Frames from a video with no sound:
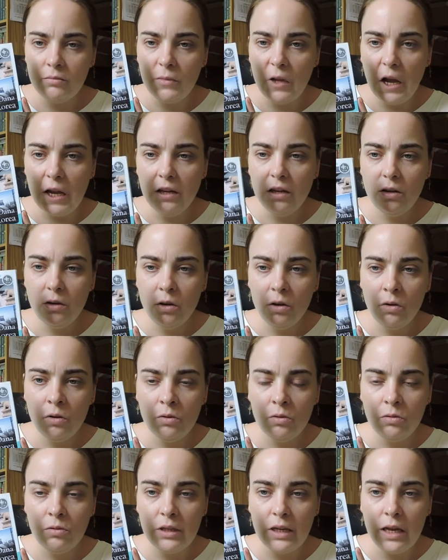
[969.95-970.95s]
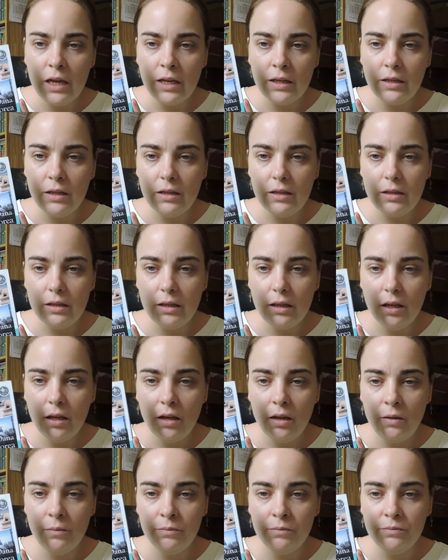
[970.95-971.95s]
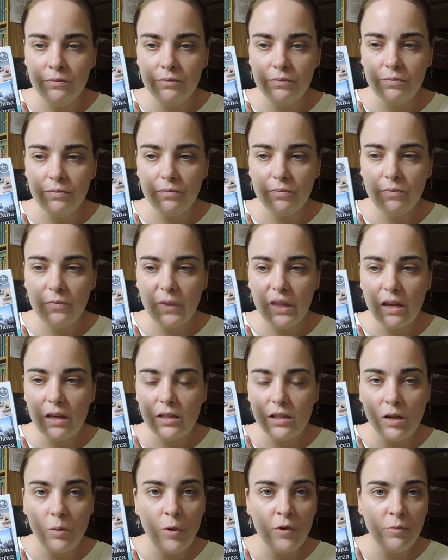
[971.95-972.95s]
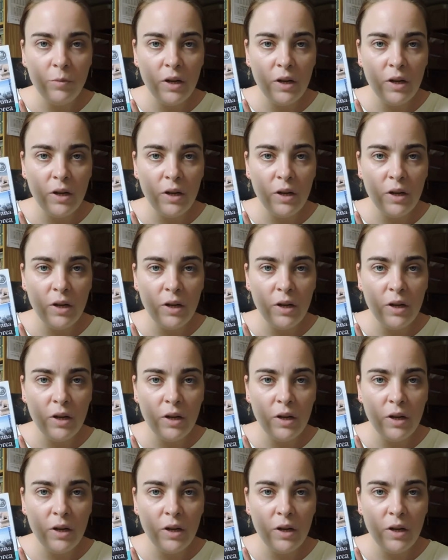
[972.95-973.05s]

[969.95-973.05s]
I know that some of